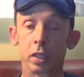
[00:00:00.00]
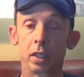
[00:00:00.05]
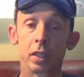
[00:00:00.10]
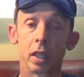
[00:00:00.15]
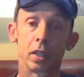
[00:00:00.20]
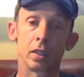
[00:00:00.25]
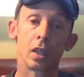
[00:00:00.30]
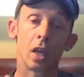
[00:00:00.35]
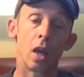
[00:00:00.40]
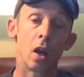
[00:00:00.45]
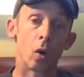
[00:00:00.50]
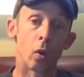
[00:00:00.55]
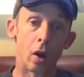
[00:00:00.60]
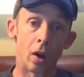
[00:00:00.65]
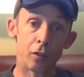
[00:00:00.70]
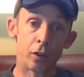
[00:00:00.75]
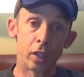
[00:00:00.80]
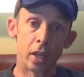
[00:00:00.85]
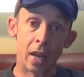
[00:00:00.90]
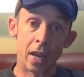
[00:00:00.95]
She says, well,
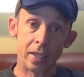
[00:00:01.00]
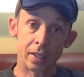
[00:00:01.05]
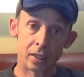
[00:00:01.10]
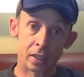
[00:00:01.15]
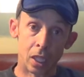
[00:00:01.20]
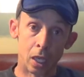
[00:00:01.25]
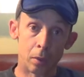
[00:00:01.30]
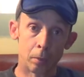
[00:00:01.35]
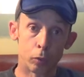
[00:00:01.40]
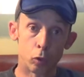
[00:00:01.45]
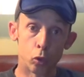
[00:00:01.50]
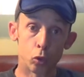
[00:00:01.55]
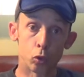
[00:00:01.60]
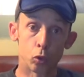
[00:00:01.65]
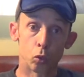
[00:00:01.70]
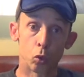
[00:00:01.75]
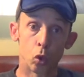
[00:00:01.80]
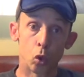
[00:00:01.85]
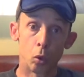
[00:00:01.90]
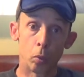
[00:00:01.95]
every day I send him to
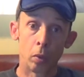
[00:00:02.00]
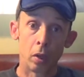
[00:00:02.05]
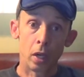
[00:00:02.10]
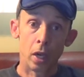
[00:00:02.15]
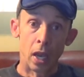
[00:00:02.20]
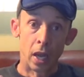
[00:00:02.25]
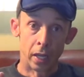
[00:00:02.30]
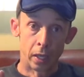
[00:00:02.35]
his room,